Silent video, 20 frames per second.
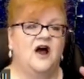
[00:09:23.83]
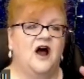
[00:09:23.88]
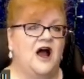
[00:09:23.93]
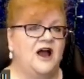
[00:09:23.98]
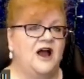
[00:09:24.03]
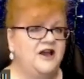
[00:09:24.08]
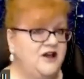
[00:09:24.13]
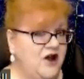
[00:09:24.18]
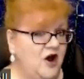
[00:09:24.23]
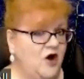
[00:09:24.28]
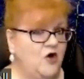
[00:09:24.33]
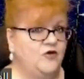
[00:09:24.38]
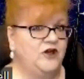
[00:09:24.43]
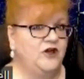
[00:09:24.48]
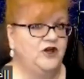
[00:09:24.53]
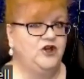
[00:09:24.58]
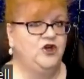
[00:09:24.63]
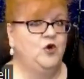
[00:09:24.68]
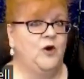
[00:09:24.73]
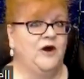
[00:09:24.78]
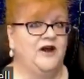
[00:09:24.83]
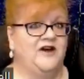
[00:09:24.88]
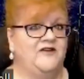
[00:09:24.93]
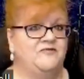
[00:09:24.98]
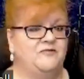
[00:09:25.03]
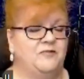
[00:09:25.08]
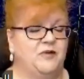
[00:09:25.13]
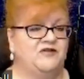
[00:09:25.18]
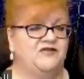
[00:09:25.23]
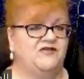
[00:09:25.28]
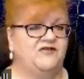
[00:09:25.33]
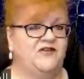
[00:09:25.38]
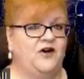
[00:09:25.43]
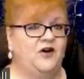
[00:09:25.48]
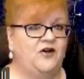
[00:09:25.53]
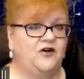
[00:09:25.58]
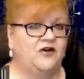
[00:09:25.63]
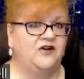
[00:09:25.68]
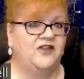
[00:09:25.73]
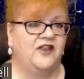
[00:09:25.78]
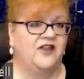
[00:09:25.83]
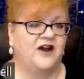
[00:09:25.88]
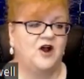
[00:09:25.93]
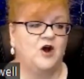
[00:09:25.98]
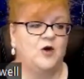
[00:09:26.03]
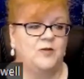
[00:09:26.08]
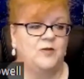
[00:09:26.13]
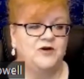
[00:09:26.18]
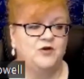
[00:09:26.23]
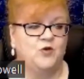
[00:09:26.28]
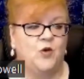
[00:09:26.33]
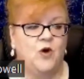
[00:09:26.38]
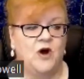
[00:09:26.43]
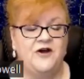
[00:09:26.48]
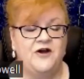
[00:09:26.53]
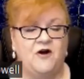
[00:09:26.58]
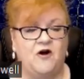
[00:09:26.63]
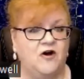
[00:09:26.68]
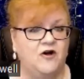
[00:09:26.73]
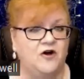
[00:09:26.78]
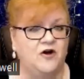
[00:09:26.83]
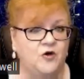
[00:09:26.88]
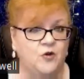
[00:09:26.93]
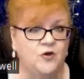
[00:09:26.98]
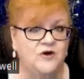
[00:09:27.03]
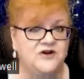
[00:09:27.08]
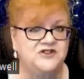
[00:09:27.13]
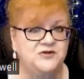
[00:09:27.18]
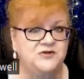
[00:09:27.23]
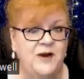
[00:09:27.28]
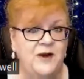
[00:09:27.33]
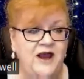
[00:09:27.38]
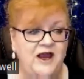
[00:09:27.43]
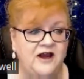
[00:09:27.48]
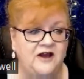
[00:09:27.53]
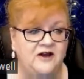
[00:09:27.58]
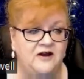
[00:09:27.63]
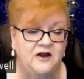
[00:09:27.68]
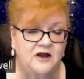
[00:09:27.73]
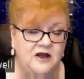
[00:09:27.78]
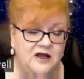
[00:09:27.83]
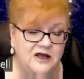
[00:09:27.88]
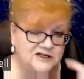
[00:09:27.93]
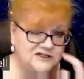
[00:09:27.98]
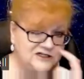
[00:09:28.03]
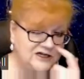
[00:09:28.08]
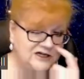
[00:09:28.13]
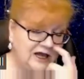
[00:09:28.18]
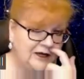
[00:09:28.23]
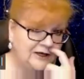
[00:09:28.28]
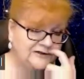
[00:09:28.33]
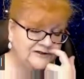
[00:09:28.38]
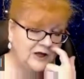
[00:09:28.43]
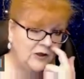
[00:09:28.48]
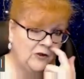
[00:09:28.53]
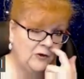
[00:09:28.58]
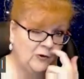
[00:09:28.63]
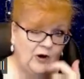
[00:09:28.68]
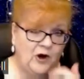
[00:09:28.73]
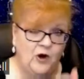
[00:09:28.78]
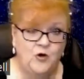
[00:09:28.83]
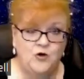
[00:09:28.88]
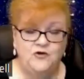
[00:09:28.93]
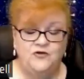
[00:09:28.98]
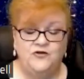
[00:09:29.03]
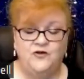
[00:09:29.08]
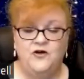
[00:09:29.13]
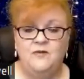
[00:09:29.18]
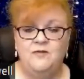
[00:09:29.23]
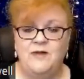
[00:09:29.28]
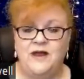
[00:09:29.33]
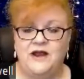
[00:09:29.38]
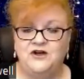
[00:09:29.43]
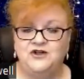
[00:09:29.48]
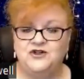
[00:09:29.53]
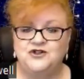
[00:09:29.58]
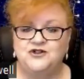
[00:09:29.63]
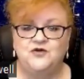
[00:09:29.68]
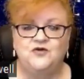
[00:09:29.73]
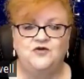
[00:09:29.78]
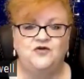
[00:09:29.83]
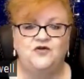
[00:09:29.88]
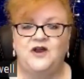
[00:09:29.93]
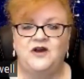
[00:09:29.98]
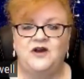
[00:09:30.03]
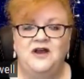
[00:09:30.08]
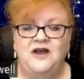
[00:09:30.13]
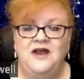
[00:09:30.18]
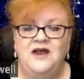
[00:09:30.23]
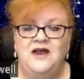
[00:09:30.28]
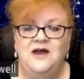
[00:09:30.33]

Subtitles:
I know that you would have preferred that I opened 1 heart or 1 spade to get us on the road for a major suit fit,